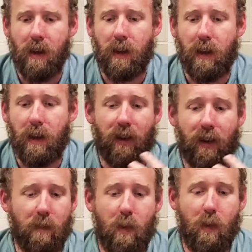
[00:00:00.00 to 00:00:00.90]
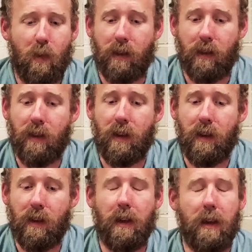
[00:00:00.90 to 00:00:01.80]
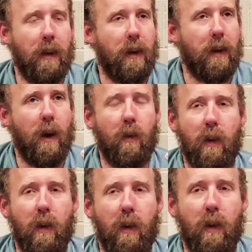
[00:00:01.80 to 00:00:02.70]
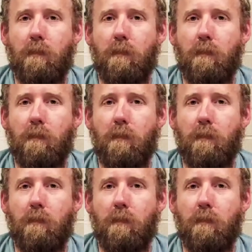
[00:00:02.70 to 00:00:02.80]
Case in point, if